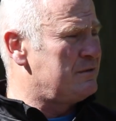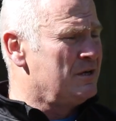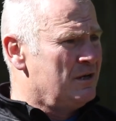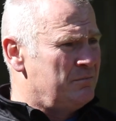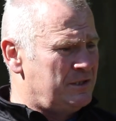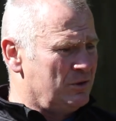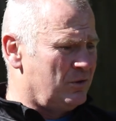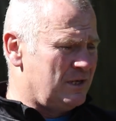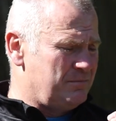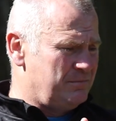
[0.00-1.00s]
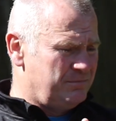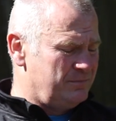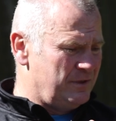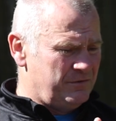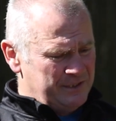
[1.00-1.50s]
And my daughter,
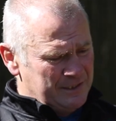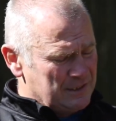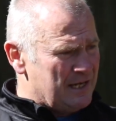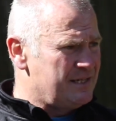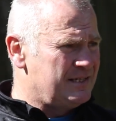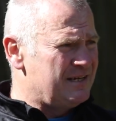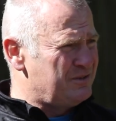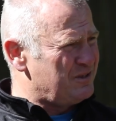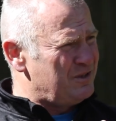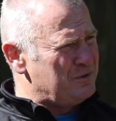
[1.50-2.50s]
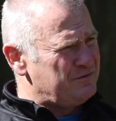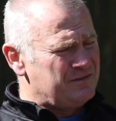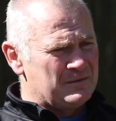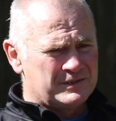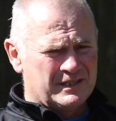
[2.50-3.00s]
we've seen us lying there. And it was horrible
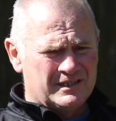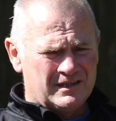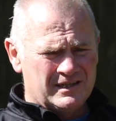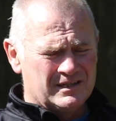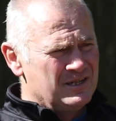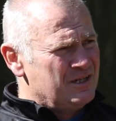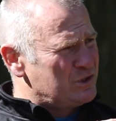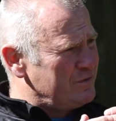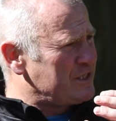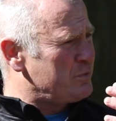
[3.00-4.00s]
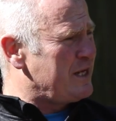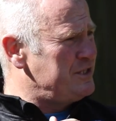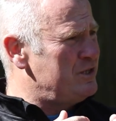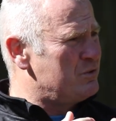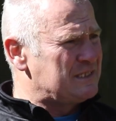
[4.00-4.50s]
for them seeing that. Like. So that's when I
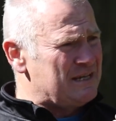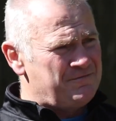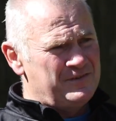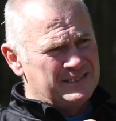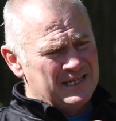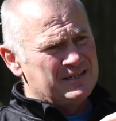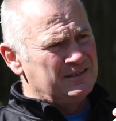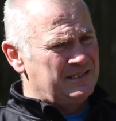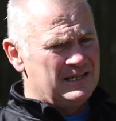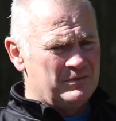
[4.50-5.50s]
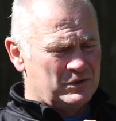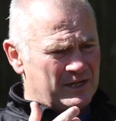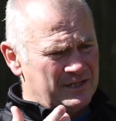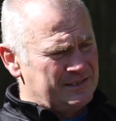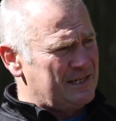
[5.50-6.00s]
knew, because every single day we
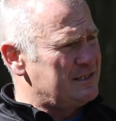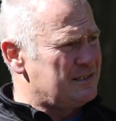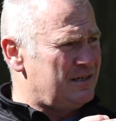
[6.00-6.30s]
tried to text us.